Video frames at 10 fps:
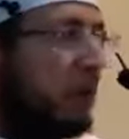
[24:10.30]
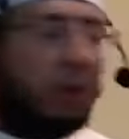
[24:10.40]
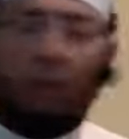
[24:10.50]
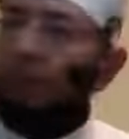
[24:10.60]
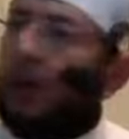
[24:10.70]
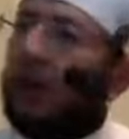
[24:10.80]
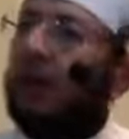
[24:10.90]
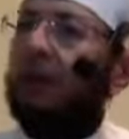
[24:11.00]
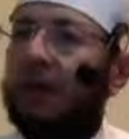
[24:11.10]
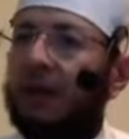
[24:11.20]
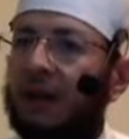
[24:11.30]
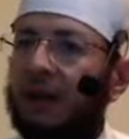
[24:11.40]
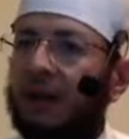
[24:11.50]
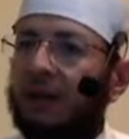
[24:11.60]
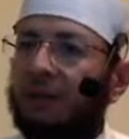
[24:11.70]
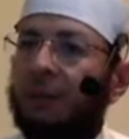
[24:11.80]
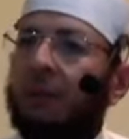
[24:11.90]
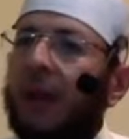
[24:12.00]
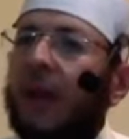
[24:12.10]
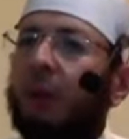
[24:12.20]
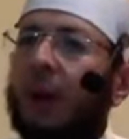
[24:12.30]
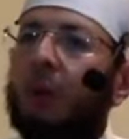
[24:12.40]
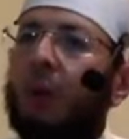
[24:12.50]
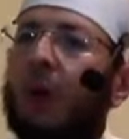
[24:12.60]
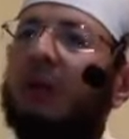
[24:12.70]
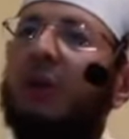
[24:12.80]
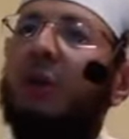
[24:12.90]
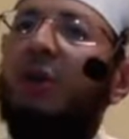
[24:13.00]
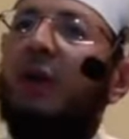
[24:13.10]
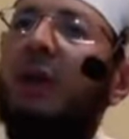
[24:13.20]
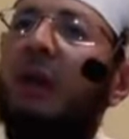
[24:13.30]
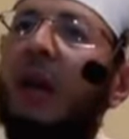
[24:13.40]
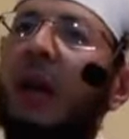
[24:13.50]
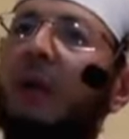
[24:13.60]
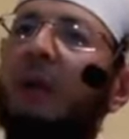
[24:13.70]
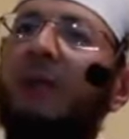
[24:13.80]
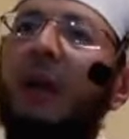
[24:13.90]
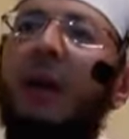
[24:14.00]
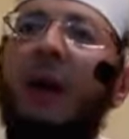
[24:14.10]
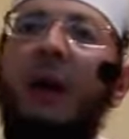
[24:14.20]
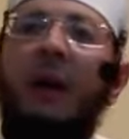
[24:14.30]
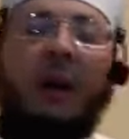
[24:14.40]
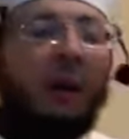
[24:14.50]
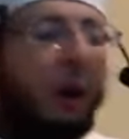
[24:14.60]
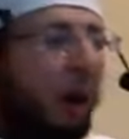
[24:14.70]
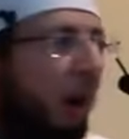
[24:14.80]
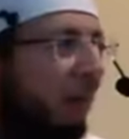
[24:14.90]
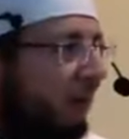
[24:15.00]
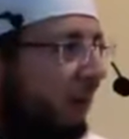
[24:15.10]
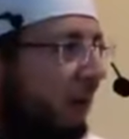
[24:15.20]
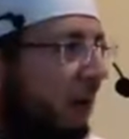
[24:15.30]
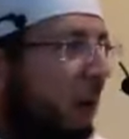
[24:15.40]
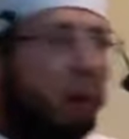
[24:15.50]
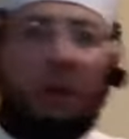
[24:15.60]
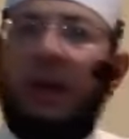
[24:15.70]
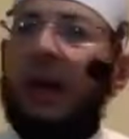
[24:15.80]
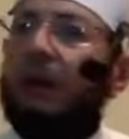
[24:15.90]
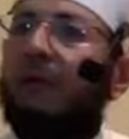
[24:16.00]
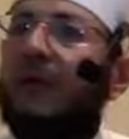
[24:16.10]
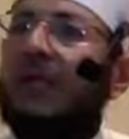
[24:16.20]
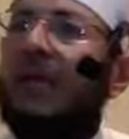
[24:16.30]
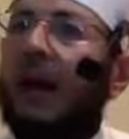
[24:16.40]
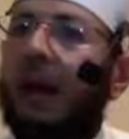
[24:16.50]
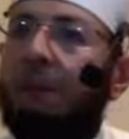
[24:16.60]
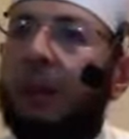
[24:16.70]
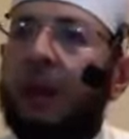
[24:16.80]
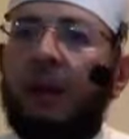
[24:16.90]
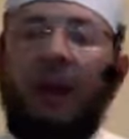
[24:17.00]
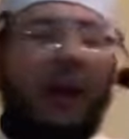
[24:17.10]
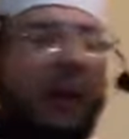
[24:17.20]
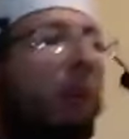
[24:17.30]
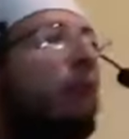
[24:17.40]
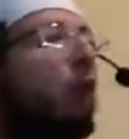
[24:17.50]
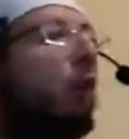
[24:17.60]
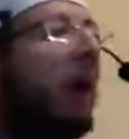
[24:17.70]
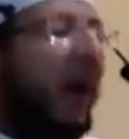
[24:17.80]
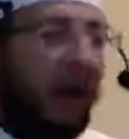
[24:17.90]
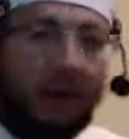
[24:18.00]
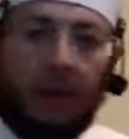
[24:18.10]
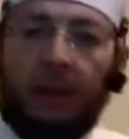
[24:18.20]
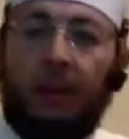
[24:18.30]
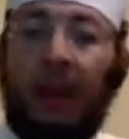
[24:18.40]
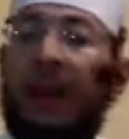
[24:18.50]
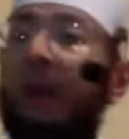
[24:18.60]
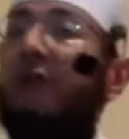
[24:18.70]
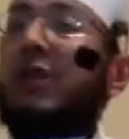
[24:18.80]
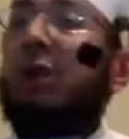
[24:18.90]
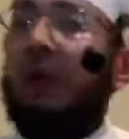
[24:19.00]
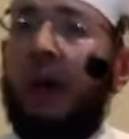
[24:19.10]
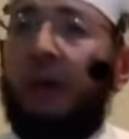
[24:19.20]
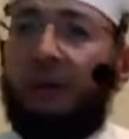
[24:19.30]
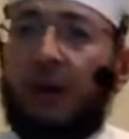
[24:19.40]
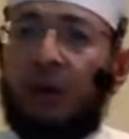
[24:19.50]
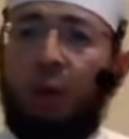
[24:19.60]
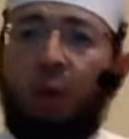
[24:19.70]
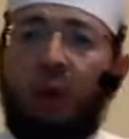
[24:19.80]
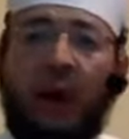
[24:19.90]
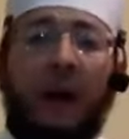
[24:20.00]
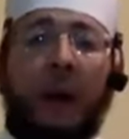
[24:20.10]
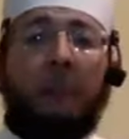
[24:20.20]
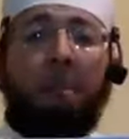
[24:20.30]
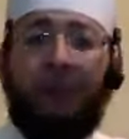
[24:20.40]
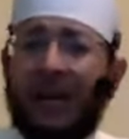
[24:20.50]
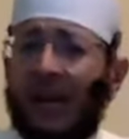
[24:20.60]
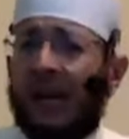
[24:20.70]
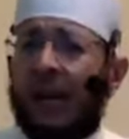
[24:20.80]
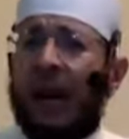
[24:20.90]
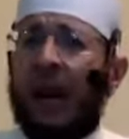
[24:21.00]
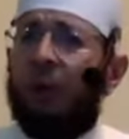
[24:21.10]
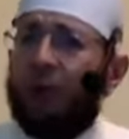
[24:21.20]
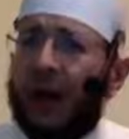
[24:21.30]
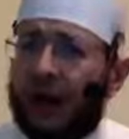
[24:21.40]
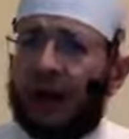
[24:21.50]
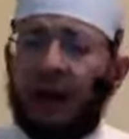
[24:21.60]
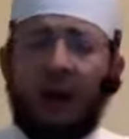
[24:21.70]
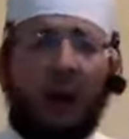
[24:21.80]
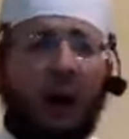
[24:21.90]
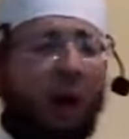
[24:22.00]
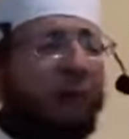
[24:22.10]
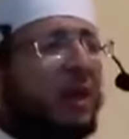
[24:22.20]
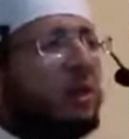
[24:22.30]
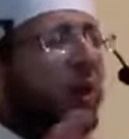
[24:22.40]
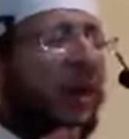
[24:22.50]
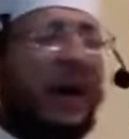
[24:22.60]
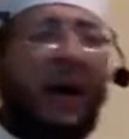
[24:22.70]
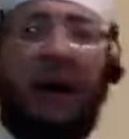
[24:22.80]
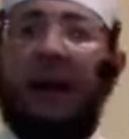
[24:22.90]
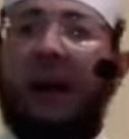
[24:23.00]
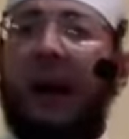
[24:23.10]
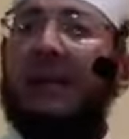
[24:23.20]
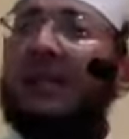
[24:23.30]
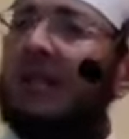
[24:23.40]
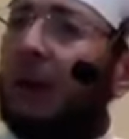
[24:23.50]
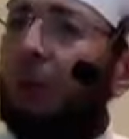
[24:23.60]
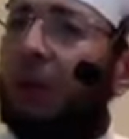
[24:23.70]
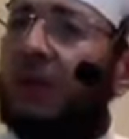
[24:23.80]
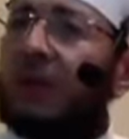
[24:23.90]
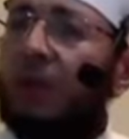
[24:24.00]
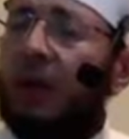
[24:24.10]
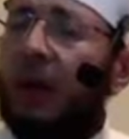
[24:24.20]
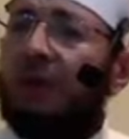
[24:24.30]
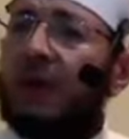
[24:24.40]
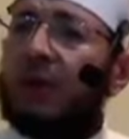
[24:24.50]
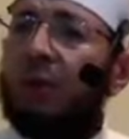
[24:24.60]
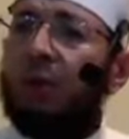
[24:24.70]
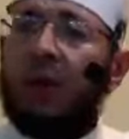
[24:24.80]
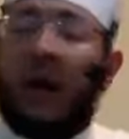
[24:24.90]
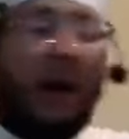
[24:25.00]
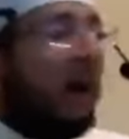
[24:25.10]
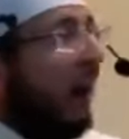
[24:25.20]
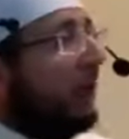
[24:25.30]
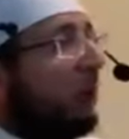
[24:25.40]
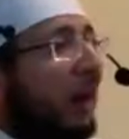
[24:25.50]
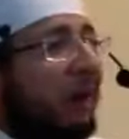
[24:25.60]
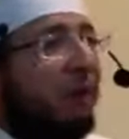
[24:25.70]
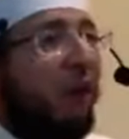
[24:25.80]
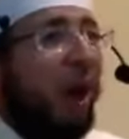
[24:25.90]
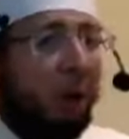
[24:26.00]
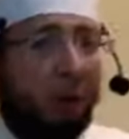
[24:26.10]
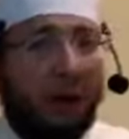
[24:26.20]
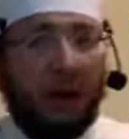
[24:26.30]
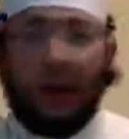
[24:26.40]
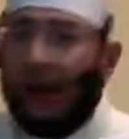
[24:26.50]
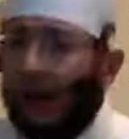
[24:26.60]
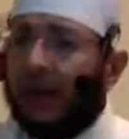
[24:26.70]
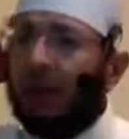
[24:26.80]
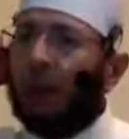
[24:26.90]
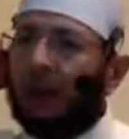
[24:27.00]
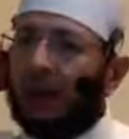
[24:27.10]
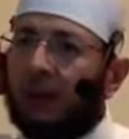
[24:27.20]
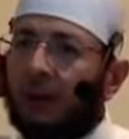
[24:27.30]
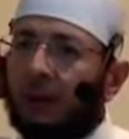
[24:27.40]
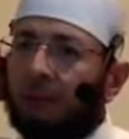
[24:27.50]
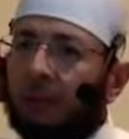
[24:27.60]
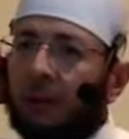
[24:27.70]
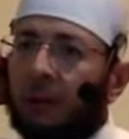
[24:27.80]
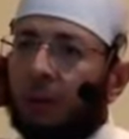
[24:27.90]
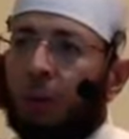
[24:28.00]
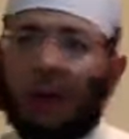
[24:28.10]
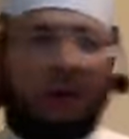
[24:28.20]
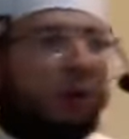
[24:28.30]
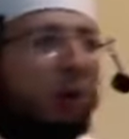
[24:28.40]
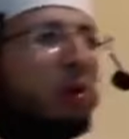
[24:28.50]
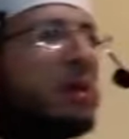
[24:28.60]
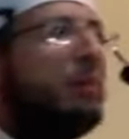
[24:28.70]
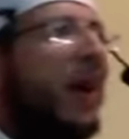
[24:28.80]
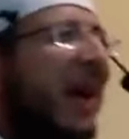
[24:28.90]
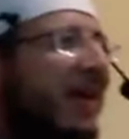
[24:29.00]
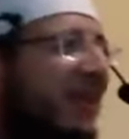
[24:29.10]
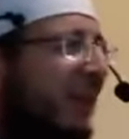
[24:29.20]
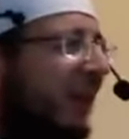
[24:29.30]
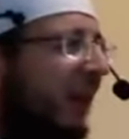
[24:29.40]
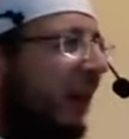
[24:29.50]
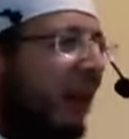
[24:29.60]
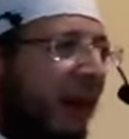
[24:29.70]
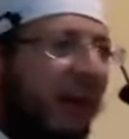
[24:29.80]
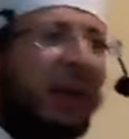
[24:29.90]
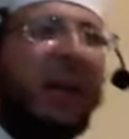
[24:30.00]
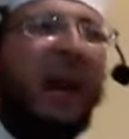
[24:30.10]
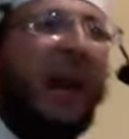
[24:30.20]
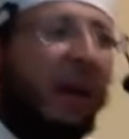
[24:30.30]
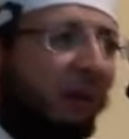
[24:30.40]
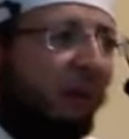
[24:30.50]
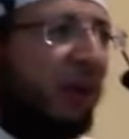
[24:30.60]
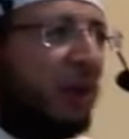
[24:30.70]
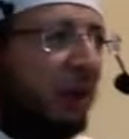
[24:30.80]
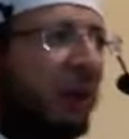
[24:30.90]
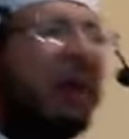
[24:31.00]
So be aware from anyone wanted to turn the light of Allah off or the light of Islam, the light of Quran, the light of Sunnah of Rasulullah. Be aware of the Sunnah and stick with the Sunnah of Rasulullah and do not follow anyone wanted to spread any innovation.